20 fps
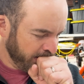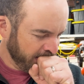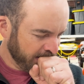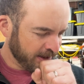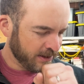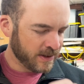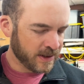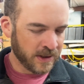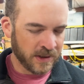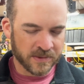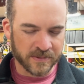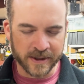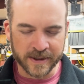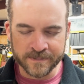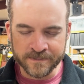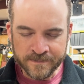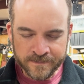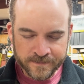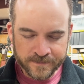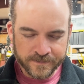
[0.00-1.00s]
Excuse me.
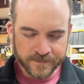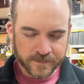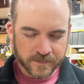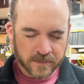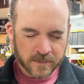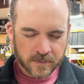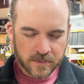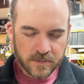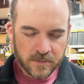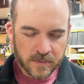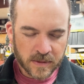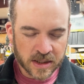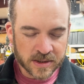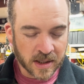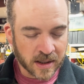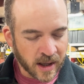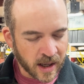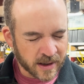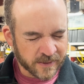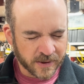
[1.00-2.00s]
There's
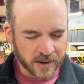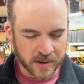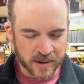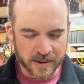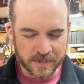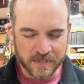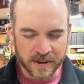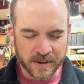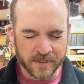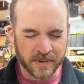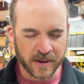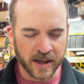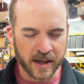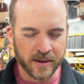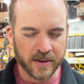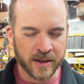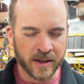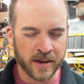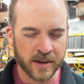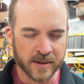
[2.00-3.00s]
a lot of hurting people
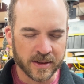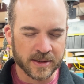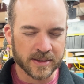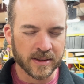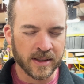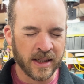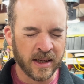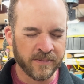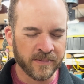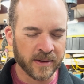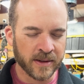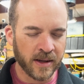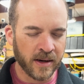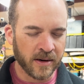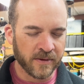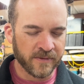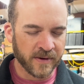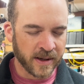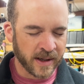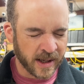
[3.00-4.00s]
out there this evening. There
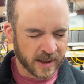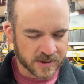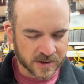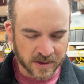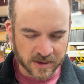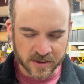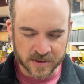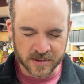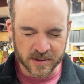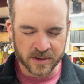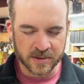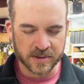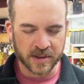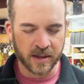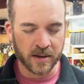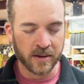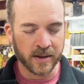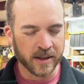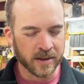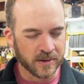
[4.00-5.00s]
are financial issues.
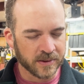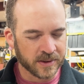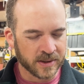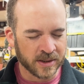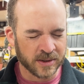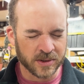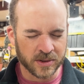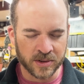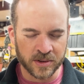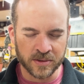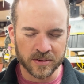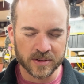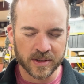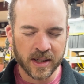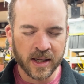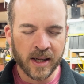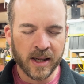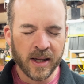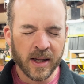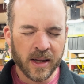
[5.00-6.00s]
There are health issues.
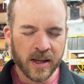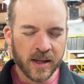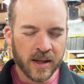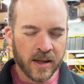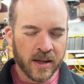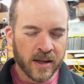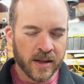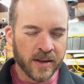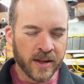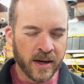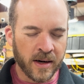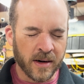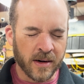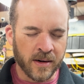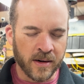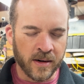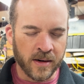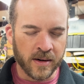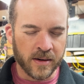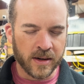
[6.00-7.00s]
There
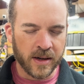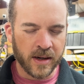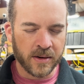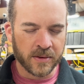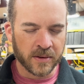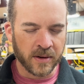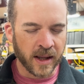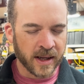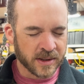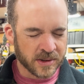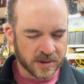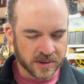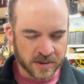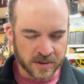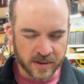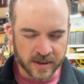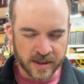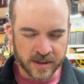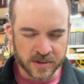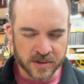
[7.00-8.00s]
are
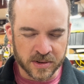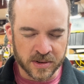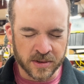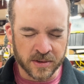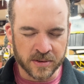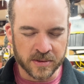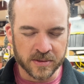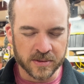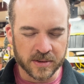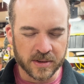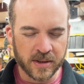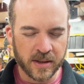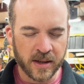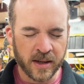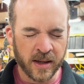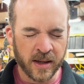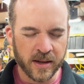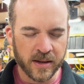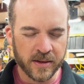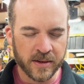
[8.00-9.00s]
relational issues.
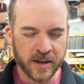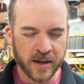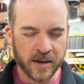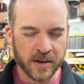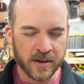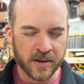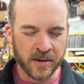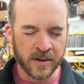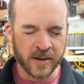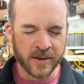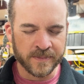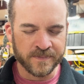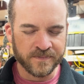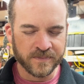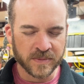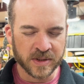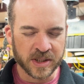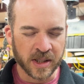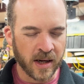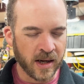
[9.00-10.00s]
There are
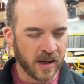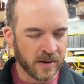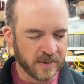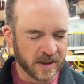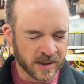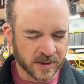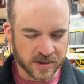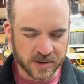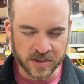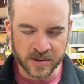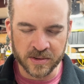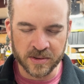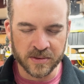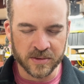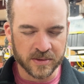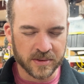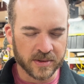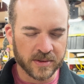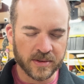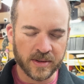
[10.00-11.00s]
job
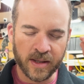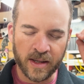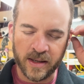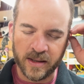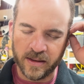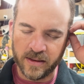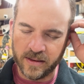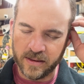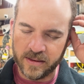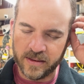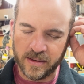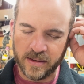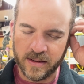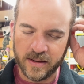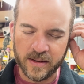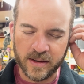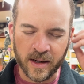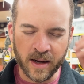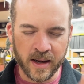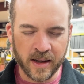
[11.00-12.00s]
issues.
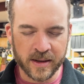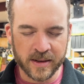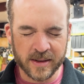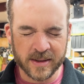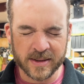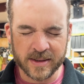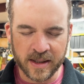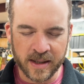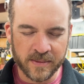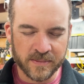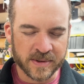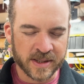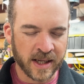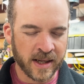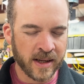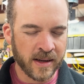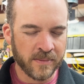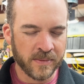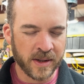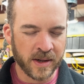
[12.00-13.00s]
And God, at the same
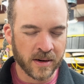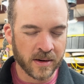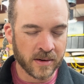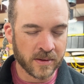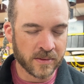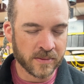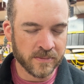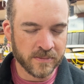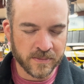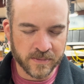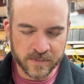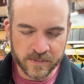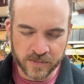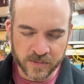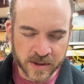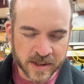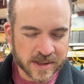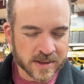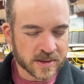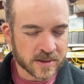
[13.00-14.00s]
time, there are
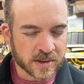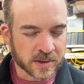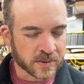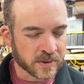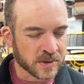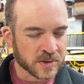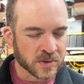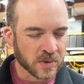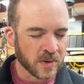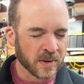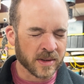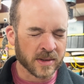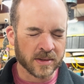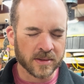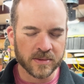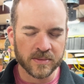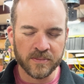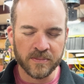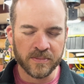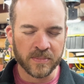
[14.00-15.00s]
reasons to
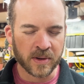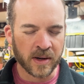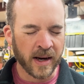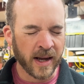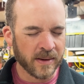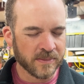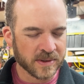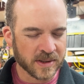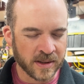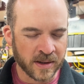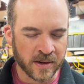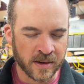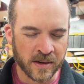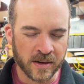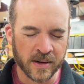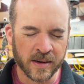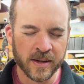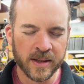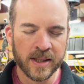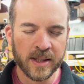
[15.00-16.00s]
rejoice. Perhaps there
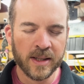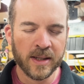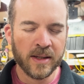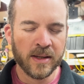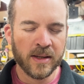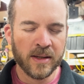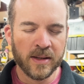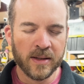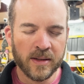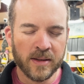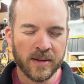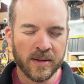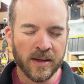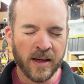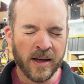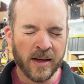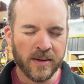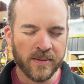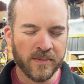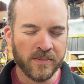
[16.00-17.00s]
are
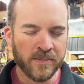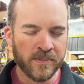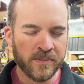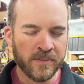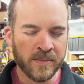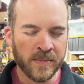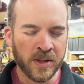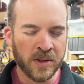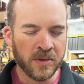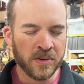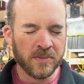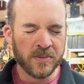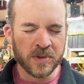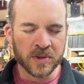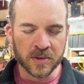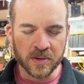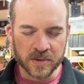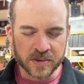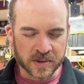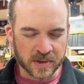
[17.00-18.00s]
new
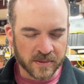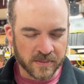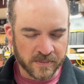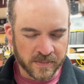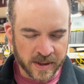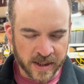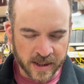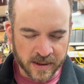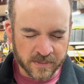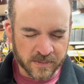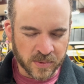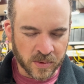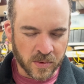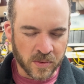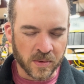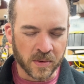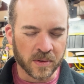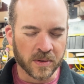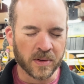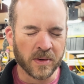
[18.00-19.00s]
children being
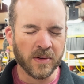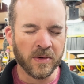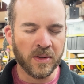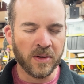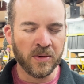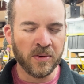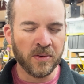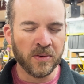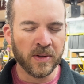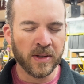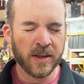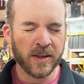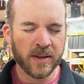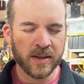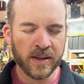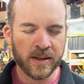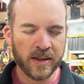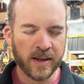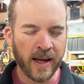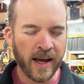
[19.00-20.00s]
born, or new
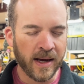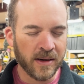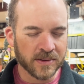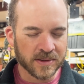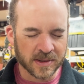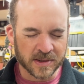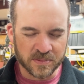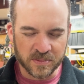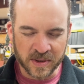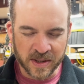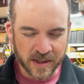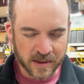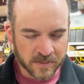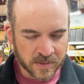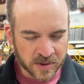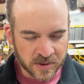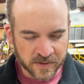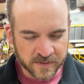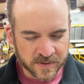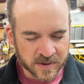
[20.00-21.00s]
houses being
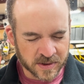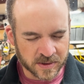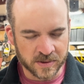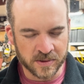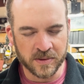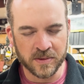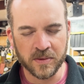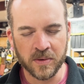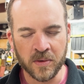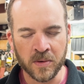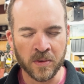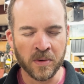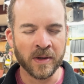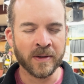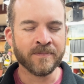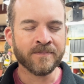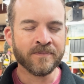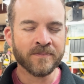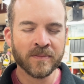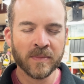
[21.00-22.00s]
moved to,
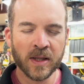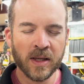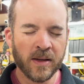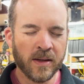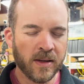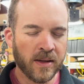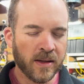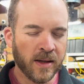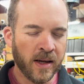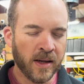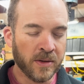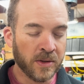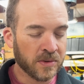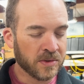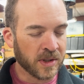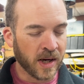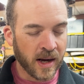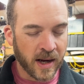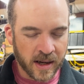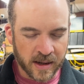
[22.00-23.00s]
or new
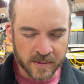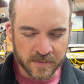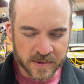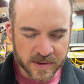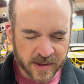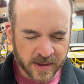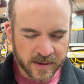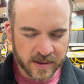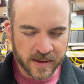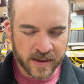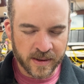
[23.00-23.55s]
jobs